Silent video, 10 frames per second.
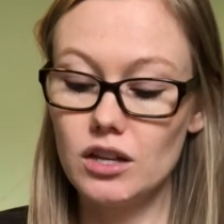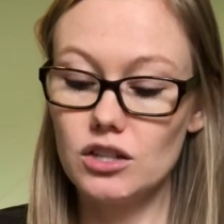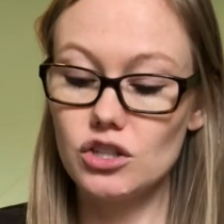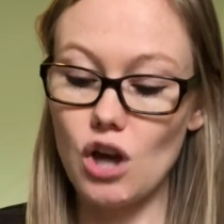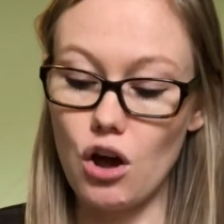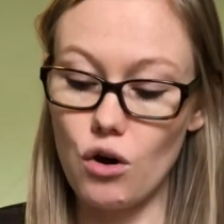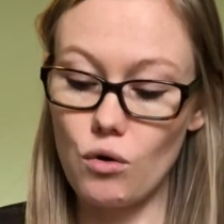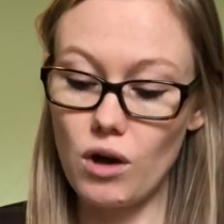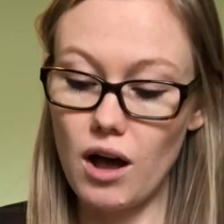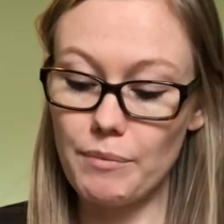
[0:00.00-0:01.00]

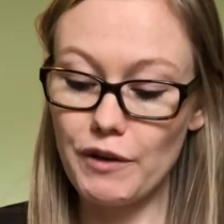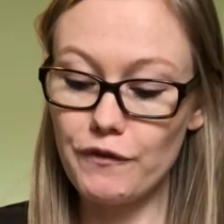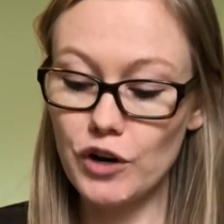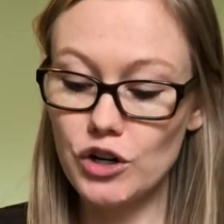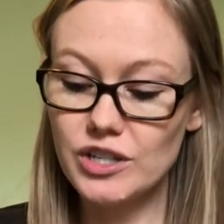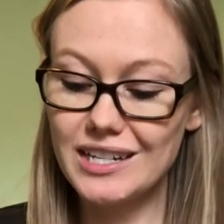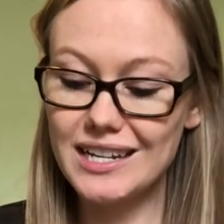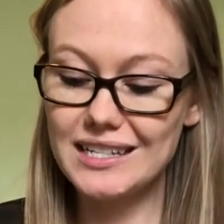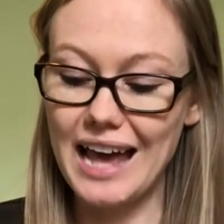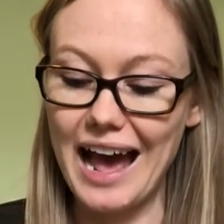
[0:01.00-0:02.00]
So the first
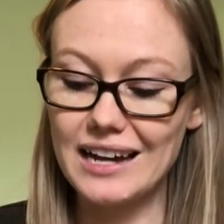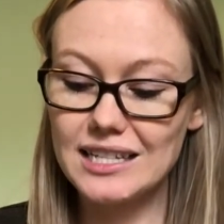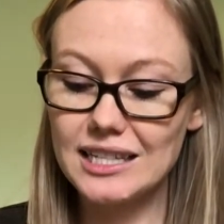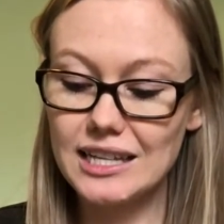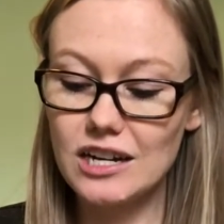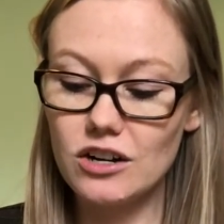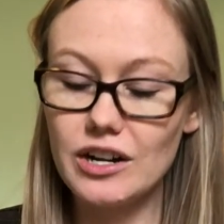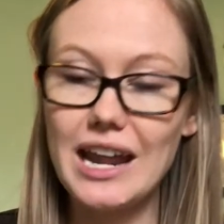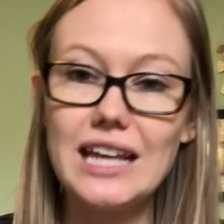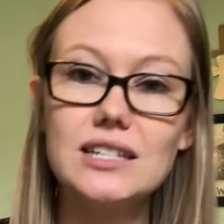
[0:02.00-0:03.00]
is Xlear
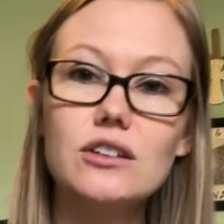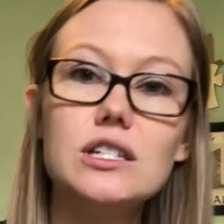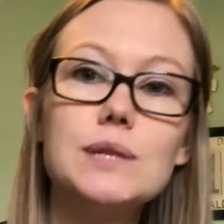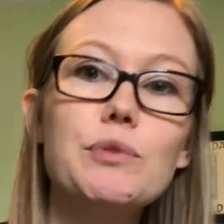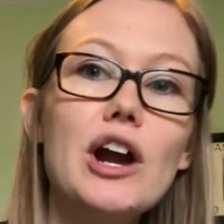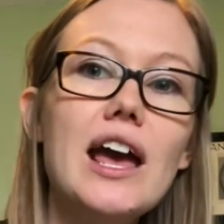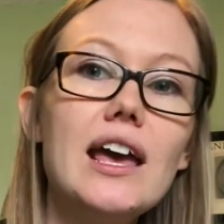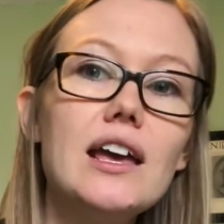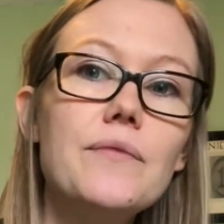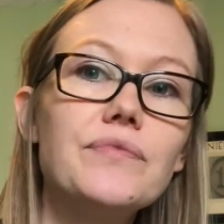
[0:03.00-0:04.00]
nasal
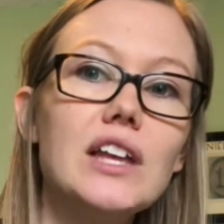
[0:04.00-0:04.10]
spray,